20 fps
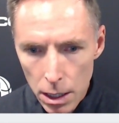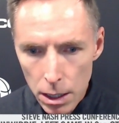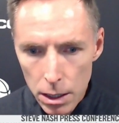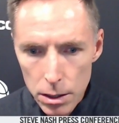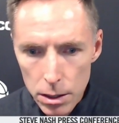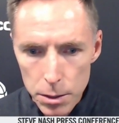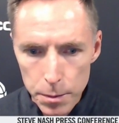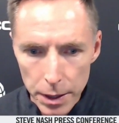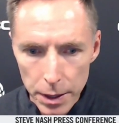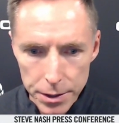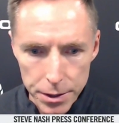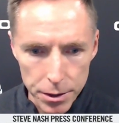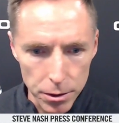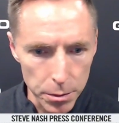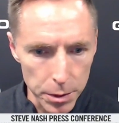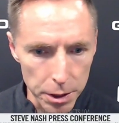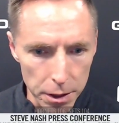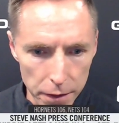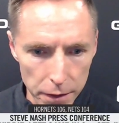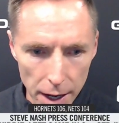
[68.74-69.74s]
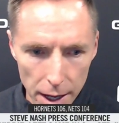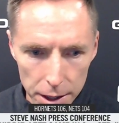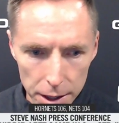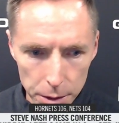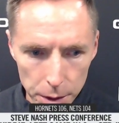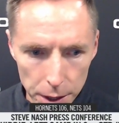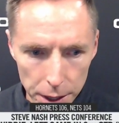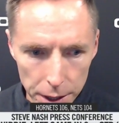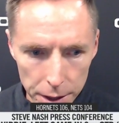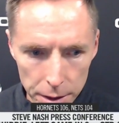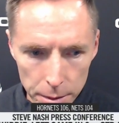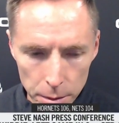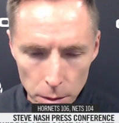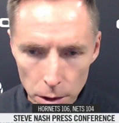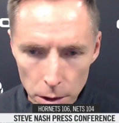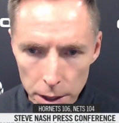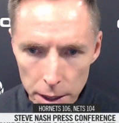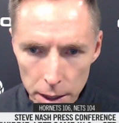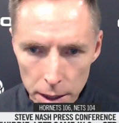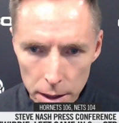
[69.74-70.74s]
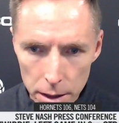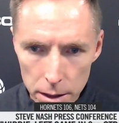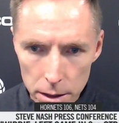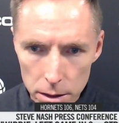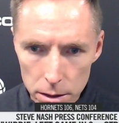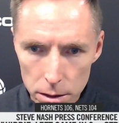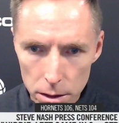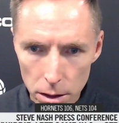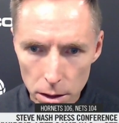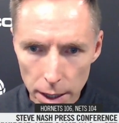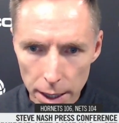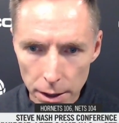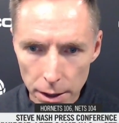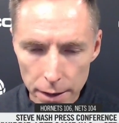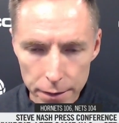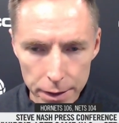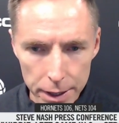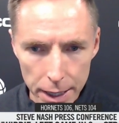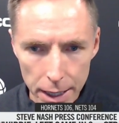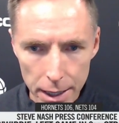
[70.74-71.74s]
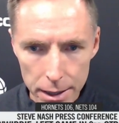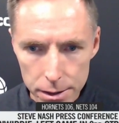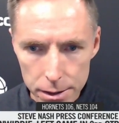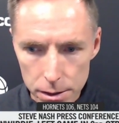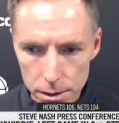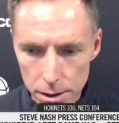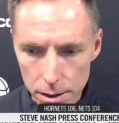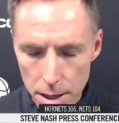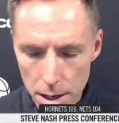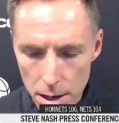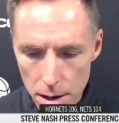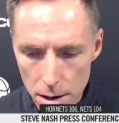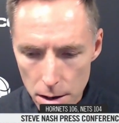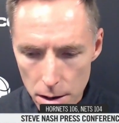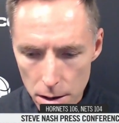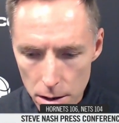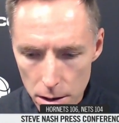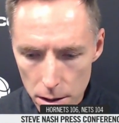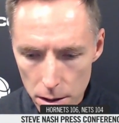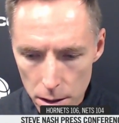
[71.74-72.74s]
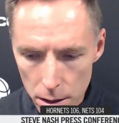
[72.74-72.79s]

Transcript: Spencer will be evaluated in the morning, so I don't have any answers there.